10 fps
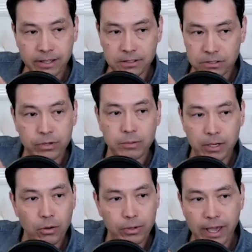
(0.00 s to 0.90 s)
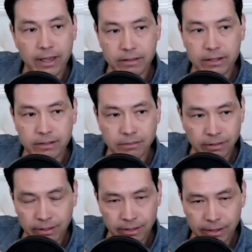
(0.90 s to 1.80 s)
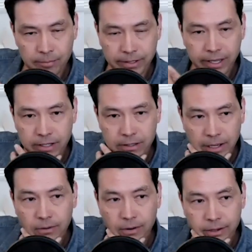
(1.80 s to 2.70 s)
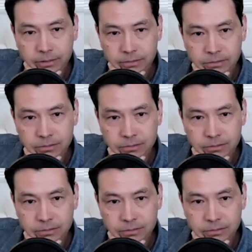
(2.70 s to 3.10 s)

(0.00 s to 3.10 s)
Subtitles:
that it's going to be okay then. Am I getting that right?